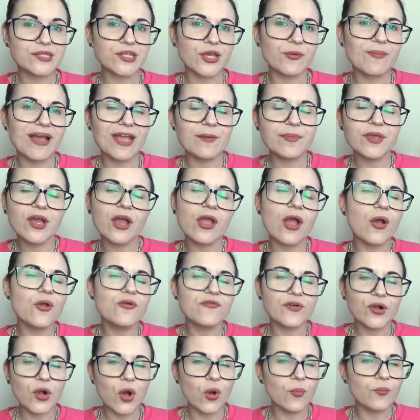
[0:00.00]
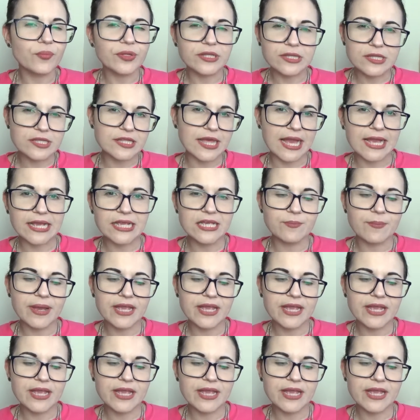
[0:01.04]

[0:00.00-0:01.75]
So maybe I overcompensate.